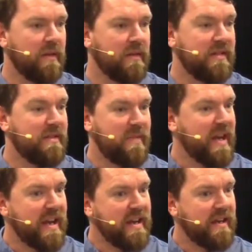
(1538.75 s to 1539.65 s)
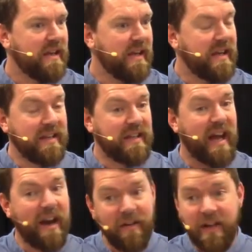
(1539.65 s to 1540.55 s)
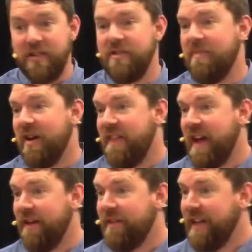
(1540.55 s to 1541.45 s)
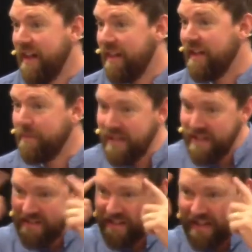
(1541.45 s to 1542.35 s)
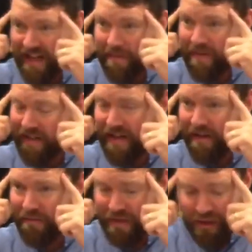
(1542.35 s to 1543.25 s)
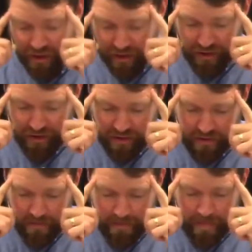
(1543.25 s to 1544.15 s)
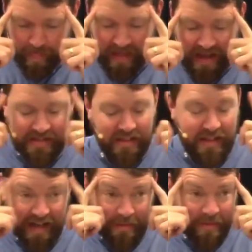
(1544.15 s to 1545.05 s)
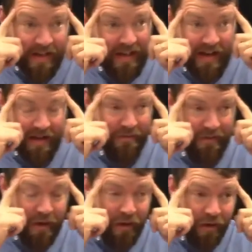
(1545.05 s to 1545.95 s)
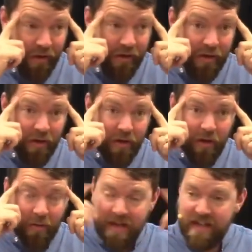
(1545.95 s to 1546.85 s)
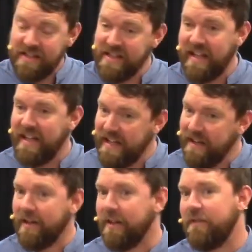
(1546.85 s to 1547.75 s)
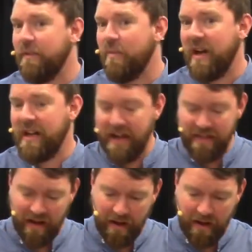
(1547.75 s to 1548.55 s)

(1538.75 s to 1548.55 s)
To be encouraged by that reality, we need to keep it in our view. And to keep it in our view, we need to hear it from one another.